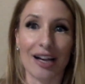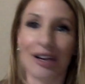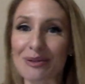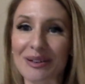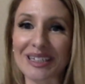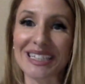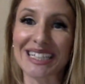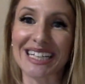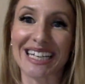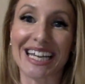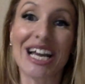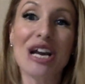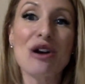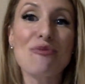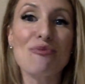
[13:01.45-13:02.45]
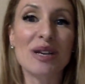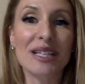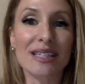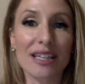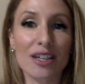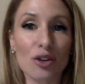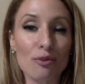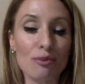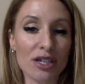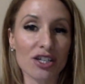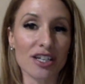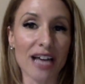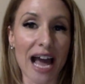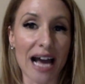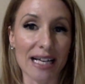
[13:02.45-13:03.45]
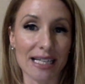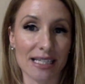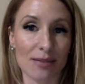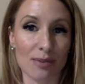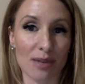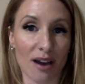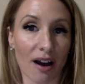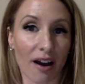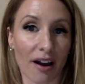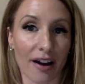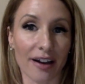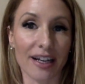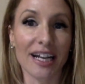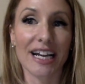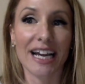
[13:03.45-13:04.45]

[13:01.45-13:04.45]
ability, but it's like your mission has to be hard.